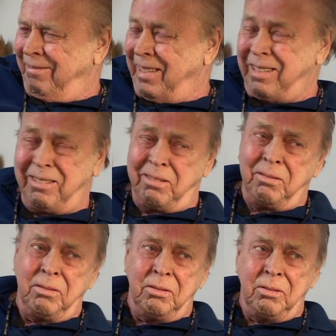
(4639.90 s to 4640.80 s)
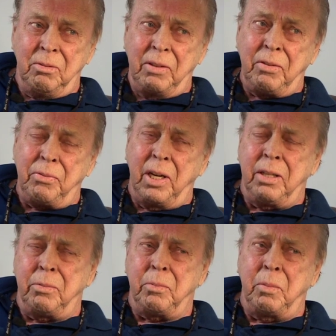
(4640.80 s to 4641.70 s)
I don't know. I have to
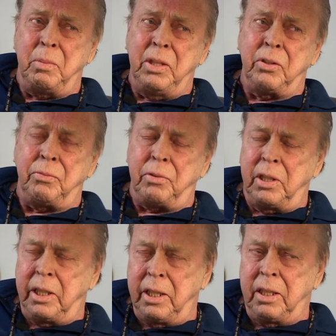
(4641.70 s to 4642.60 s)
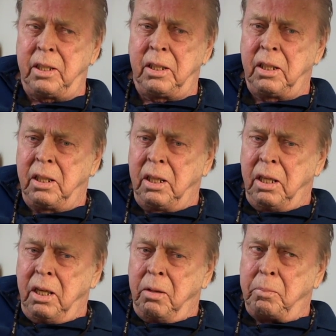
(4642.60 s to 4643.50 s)
find a, a means of funding it,
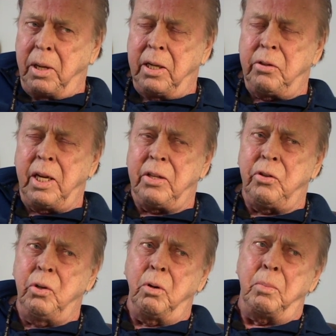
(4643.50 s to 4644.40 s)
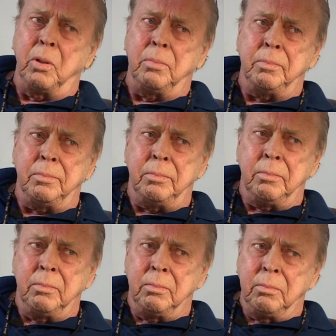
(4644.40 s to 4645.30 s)
but it's it's doable
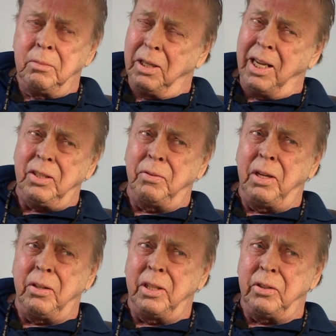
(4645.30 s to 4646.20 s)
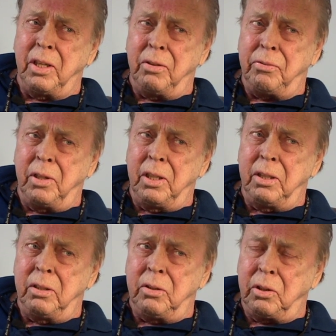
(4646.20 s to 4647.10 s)
and lots of other things that are funded,
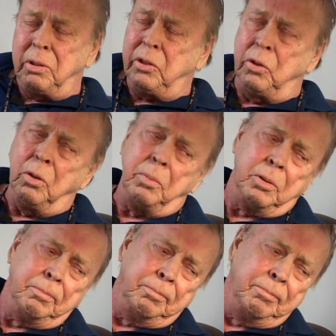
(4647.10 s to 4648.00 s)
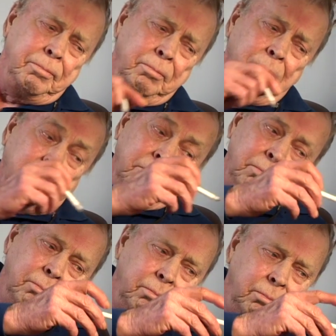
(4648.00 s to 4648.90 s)
so it's doable.
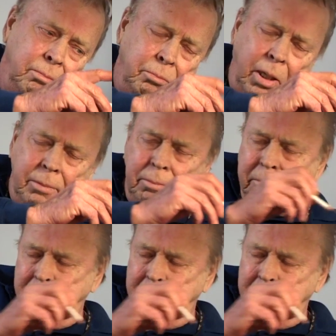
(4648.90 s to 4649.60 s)
But